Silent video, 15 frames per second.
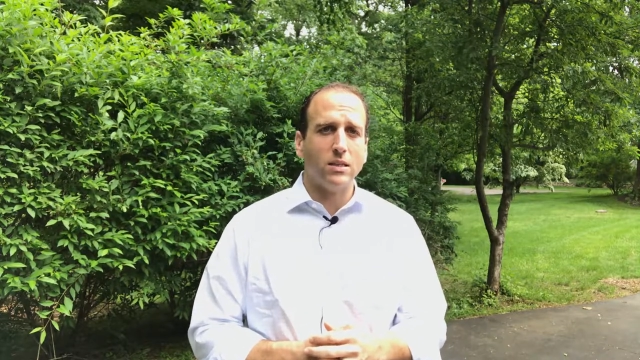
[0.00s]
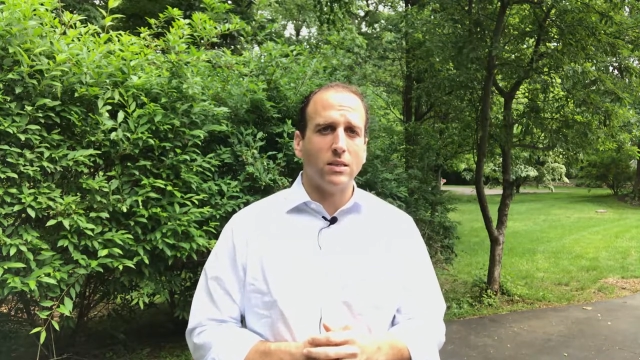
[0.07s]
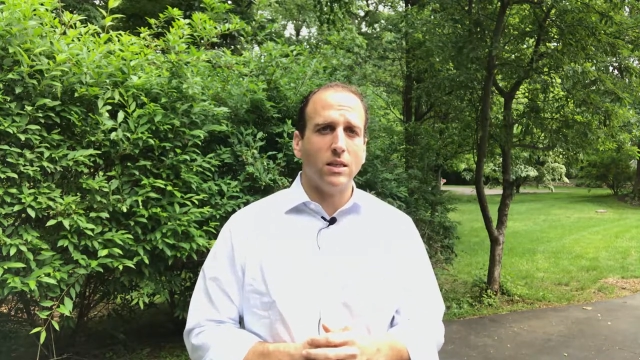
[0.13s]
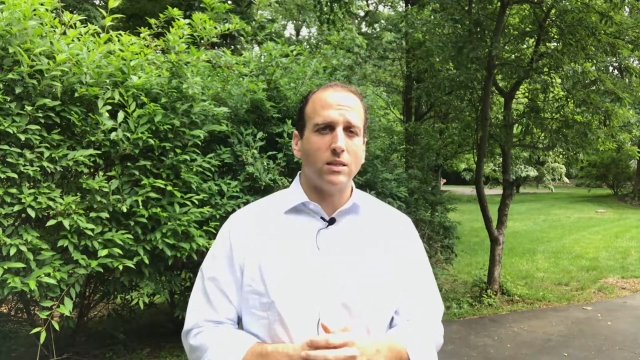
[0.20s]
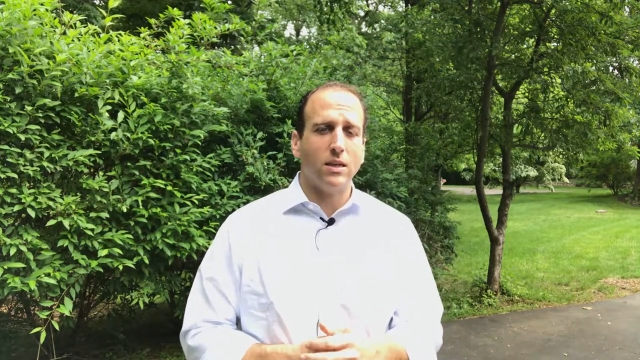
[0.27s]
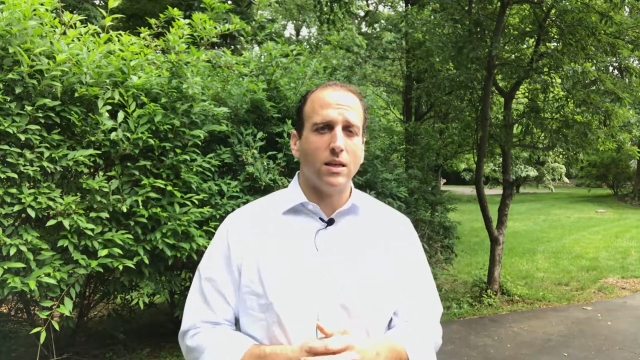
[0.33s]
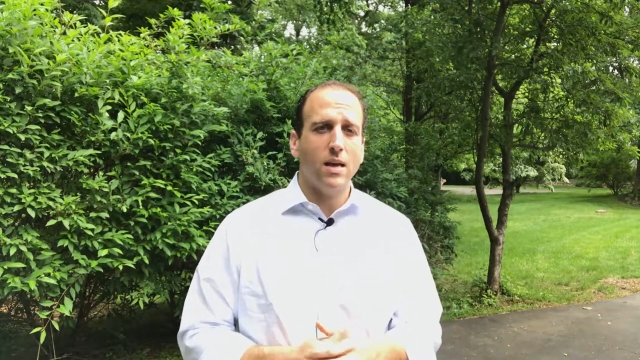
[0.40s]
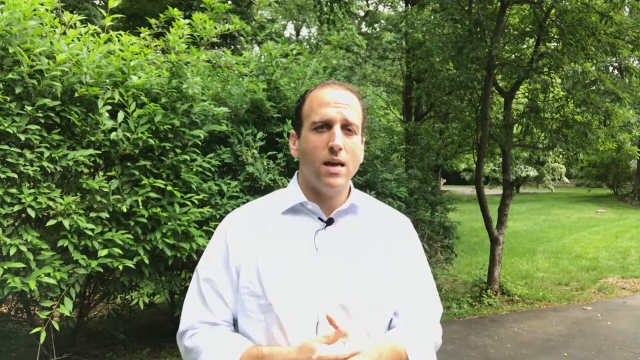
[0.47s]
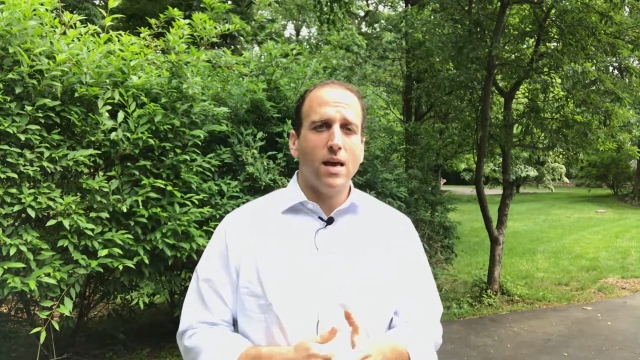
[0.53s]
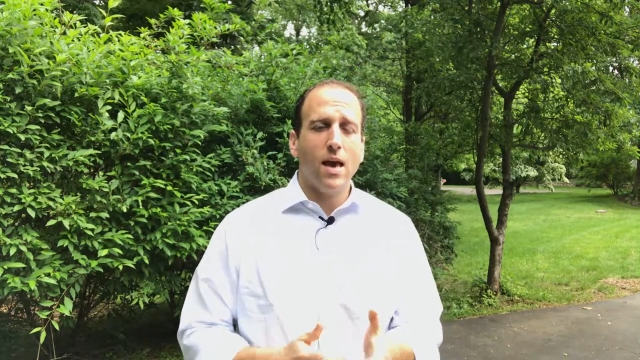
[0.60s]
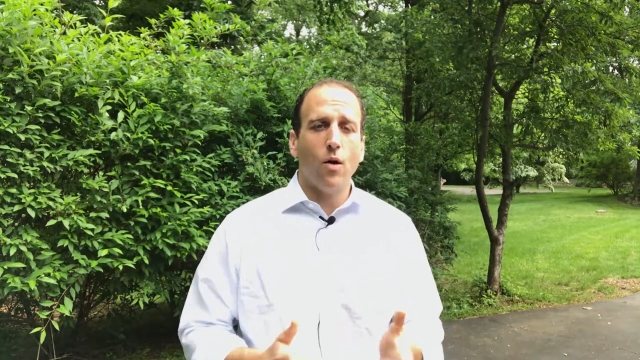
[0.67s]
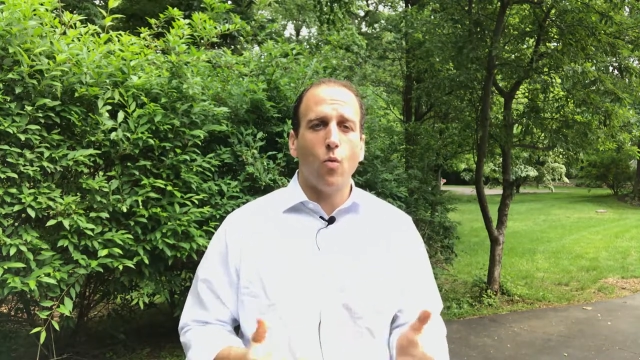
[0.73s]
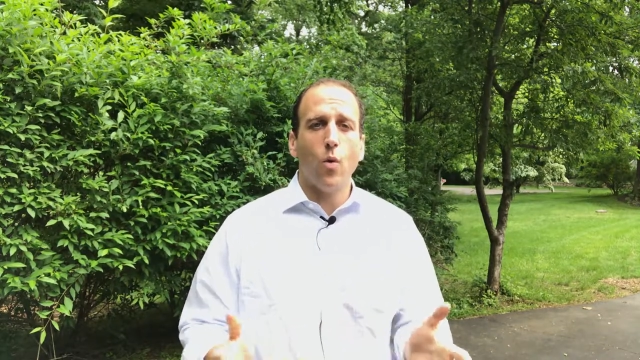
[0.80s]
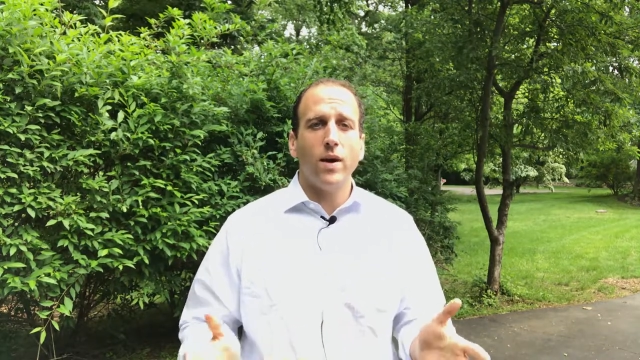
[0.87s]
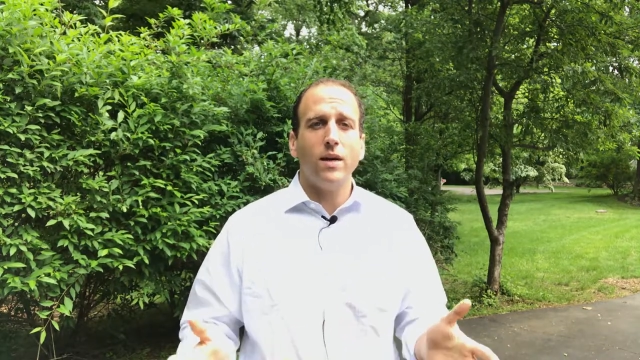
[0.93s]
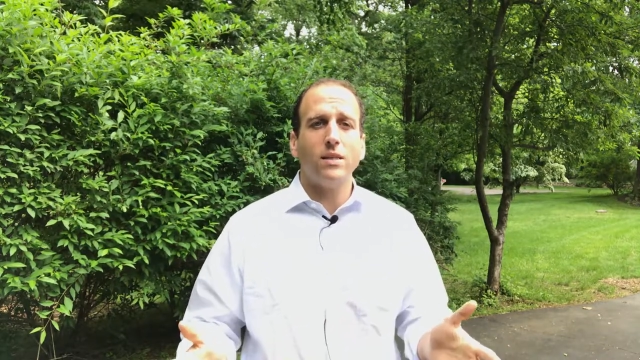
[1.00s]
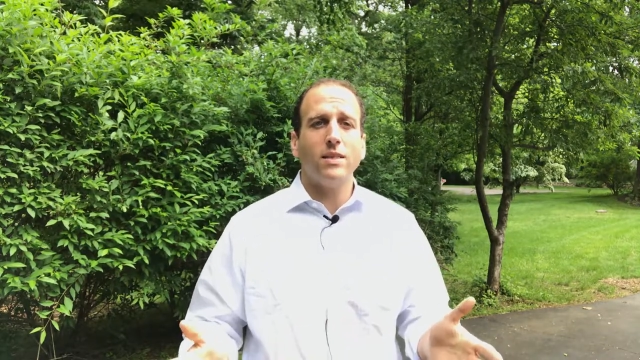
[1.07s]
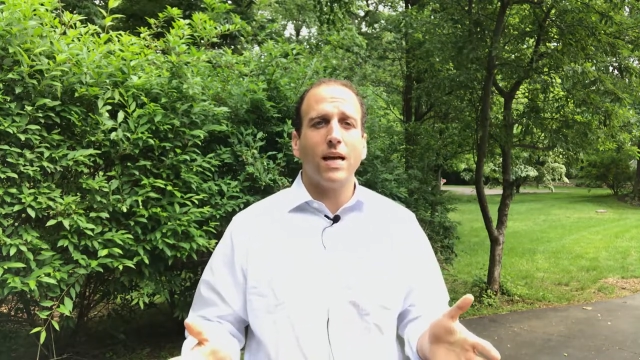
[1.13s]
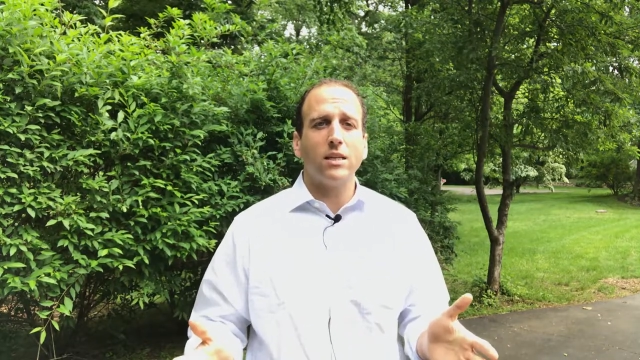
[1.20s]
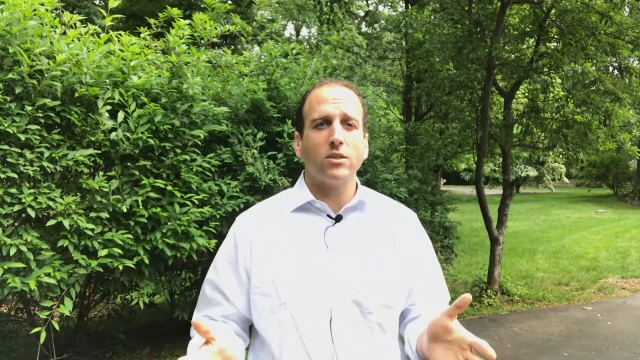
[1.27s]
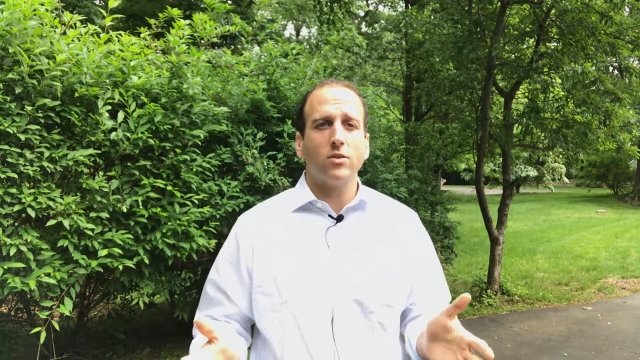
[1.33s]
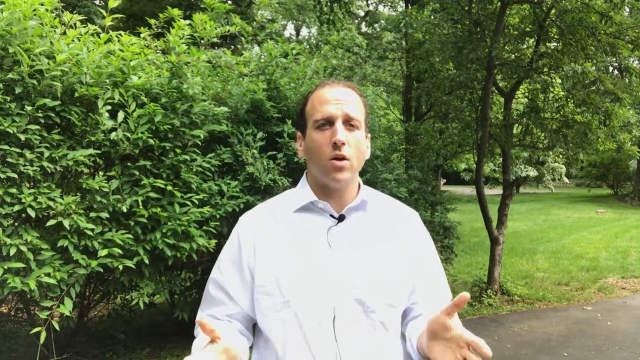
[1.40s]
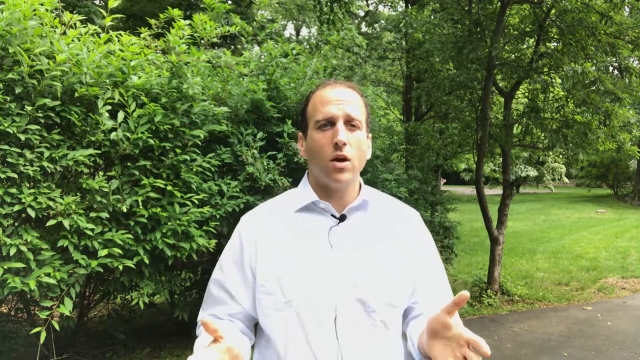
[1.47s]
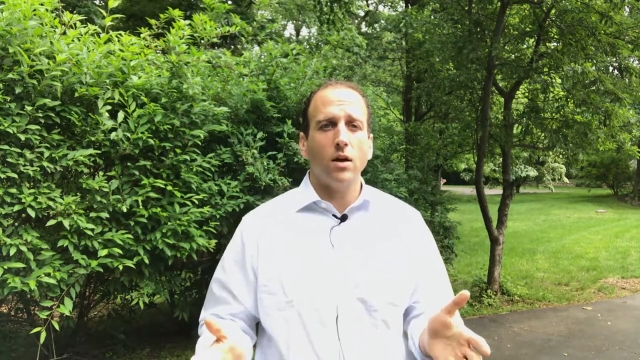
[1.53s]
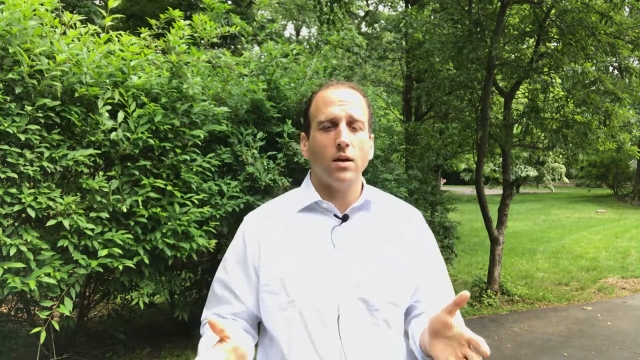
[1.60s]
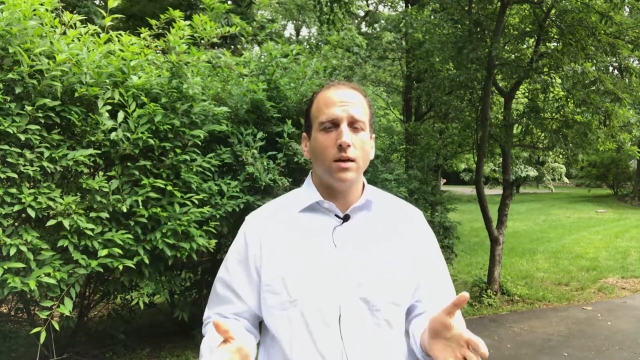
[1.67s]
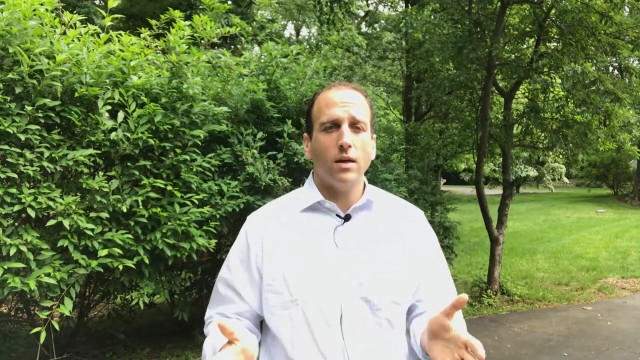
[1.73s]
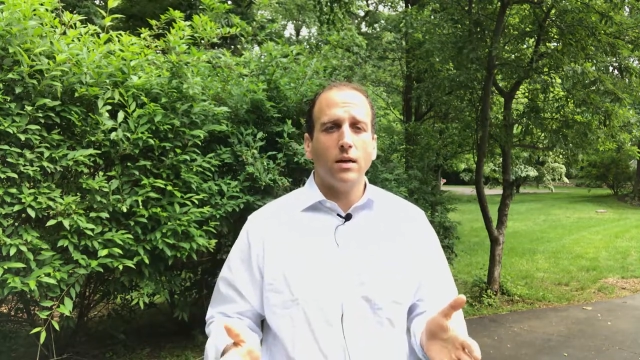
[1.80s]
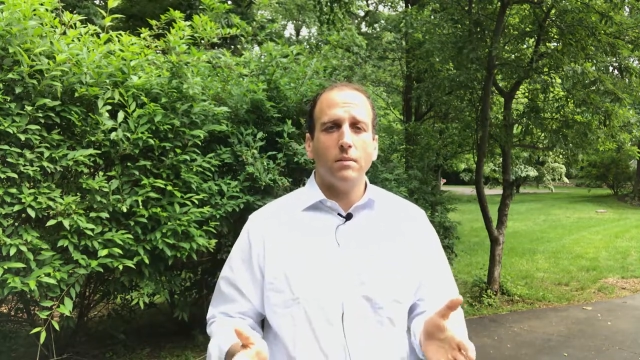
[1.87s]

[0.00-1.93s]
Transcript: season. And when does that start?